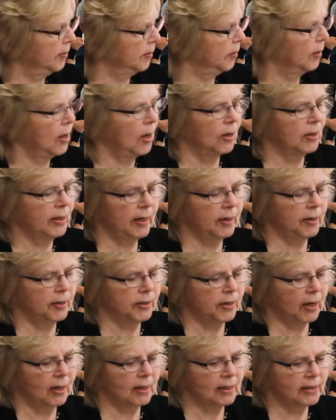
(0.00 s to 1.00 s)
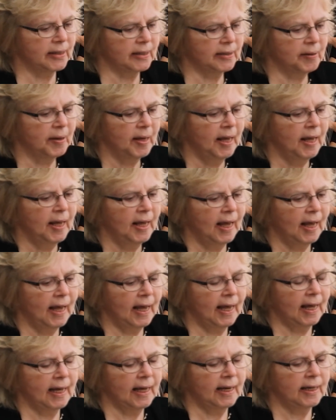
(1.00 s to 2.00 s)
a long-haired dachshund,
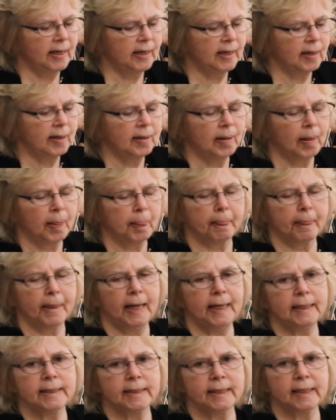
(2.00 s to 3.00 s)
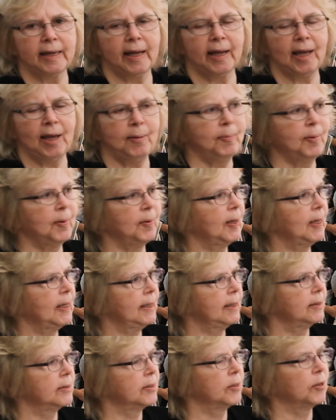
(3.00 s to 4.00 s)
and its name
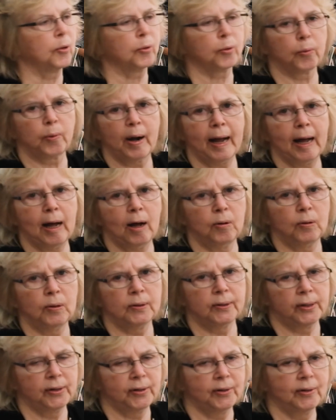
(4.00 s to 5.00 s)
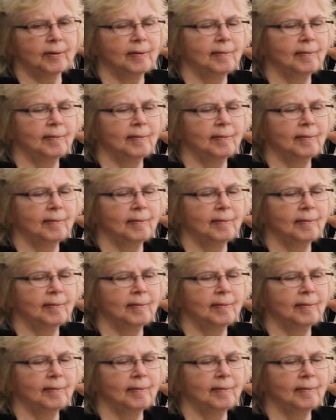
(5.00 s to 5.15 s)
is Growler.